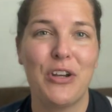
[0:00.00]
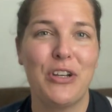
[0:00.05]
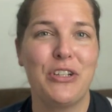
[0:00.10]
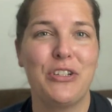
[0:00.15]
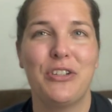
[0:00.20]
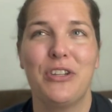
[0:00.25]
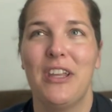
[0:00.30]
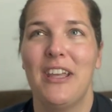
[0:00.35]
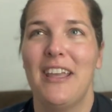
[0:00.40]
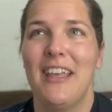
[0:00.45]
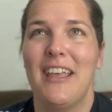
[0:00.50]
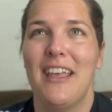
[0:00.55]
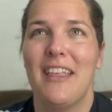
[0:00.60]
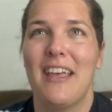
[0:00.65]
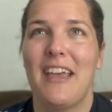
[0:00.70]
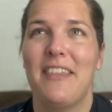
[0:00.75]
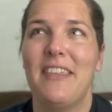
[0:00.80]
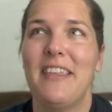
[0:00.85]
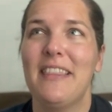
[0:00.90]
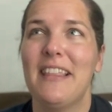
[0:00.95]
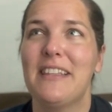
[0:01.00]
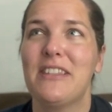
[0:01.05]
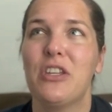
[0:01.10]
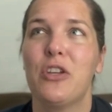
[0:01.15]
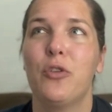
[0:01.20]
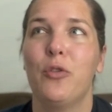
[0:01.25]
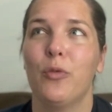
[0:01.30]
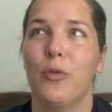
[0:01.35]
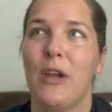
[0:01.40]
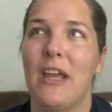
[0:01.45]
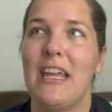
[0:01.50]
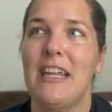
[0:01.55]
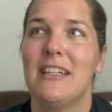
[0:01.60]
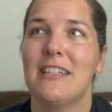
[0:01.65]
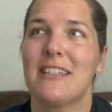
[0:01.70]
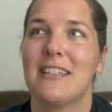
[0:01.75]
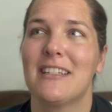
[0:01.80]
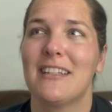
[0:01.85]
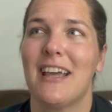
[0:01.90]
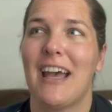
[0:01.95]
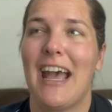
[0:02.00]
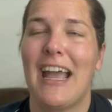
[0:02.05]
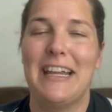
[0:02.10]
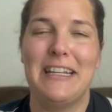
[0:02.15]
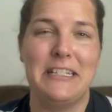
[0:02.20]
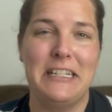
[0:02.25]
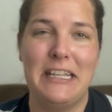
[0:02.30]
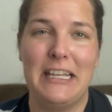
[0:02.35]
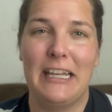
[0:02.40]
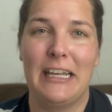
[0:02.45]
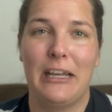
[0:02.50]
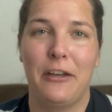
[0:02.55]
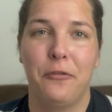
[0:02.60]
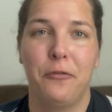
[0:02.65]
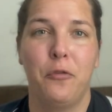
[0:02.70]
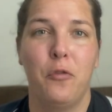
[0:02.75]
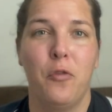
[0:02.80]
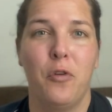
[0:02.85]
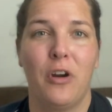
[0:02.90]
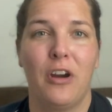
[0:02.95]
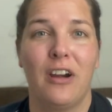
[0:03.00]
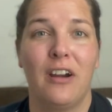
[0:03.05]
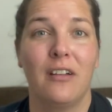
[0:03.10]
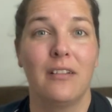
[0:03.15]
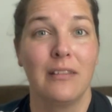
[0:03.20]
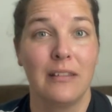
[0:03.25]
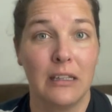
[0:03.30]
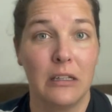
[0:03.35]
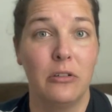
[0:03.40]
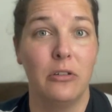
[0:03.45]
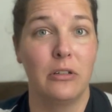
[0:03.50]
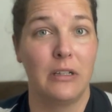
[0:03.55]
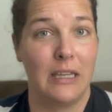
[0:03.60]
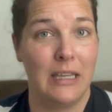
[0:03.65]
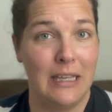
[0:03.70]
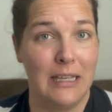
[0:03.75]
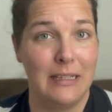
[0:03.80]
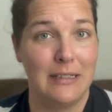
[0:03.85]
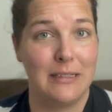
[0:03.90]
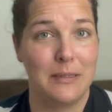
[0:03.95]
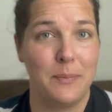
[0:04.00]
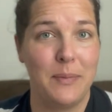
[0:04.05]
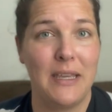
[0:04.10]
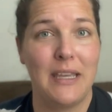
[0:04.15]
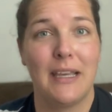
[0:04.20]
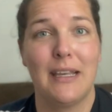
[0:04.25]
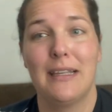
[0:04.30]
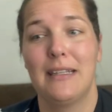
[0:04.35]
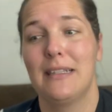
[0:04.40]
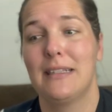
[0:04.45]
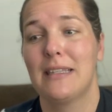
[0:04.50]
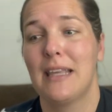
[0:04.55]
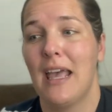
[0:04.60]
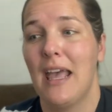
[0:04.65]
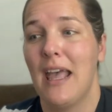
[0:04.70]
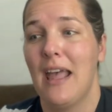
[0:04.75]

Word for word: And I think that's a great idea for little kids because